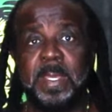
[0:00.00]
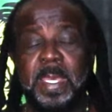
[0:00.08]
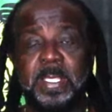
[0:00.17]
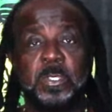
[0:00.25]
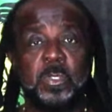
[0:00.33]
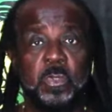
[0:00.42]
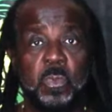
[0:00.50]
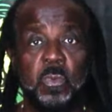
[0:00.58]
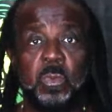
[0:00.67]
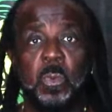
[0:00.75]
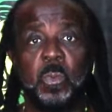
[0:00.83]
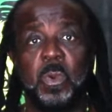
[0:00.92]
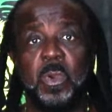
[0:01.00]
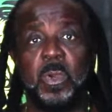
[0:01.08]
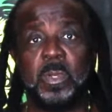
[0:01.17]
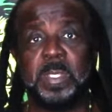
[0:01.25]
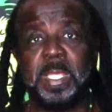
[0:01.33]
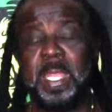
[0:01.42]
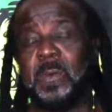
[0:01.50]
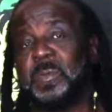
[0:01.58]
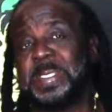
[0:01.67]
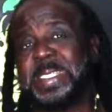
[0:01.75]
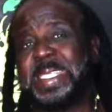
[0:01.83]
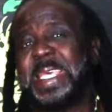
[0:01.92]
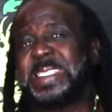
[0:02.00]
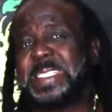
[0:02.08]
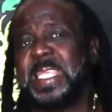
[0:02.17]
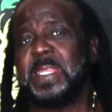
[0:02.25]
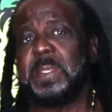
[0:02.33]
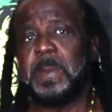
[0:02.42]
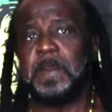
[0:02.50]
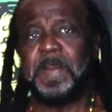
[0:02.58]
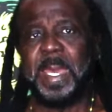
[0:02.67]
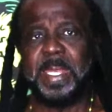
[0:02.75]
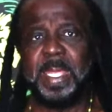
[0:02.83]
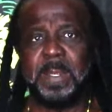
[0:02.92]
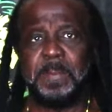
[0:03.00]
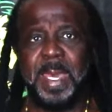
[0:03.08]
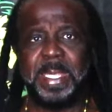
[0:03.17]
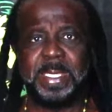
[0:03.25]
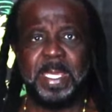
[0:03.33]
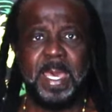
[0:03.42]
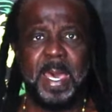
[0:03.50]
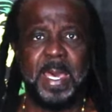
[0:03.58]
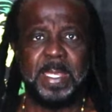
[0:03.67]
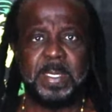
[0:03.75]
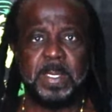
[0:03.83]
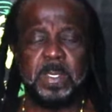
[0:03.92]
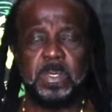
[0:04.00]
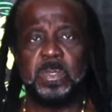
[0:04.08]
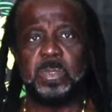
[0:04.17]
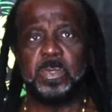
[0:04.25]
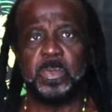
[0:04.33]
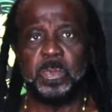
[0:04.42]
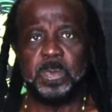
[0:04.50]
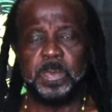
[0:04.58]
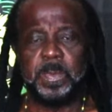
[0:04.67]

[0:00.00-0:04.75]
and to do the work that I was destined by the Almighty God to do.